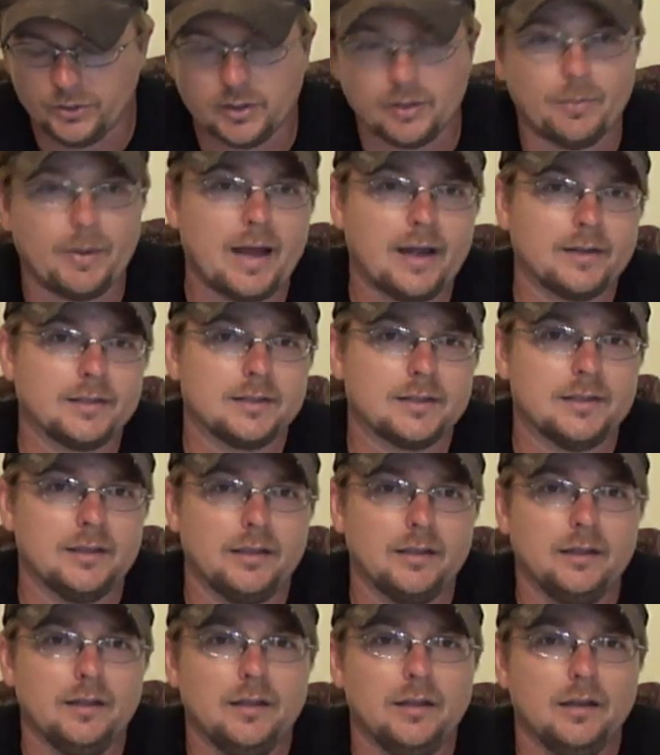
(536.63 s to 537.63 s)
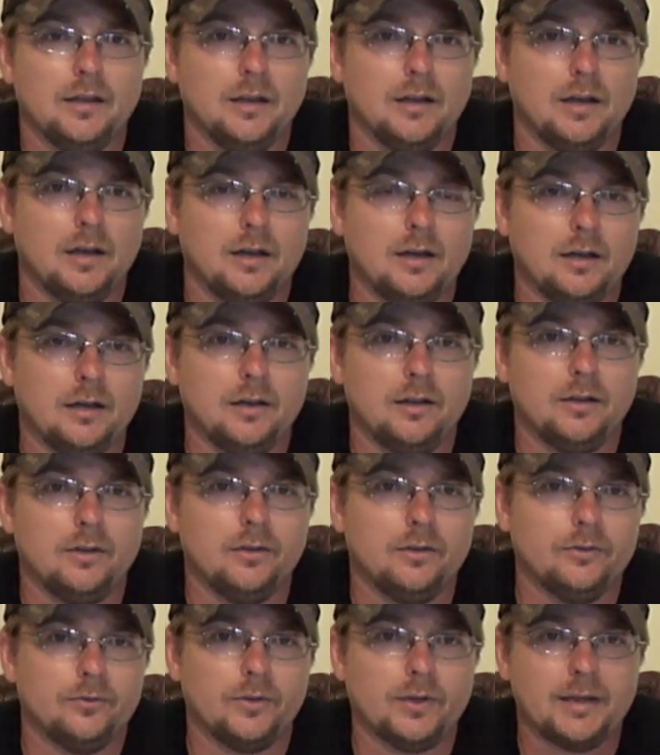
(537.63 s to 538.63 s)
the capacity
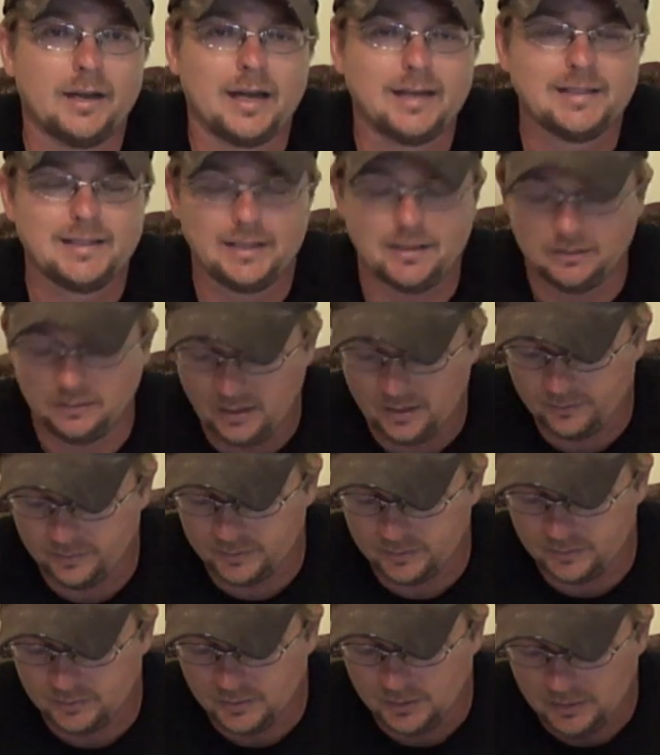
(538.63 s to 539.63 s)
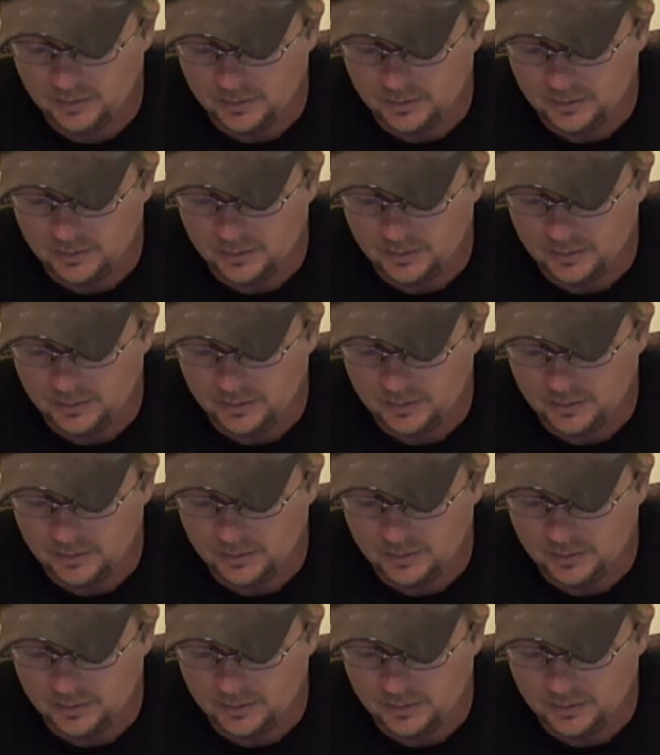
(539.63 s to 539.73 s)
of a 1911.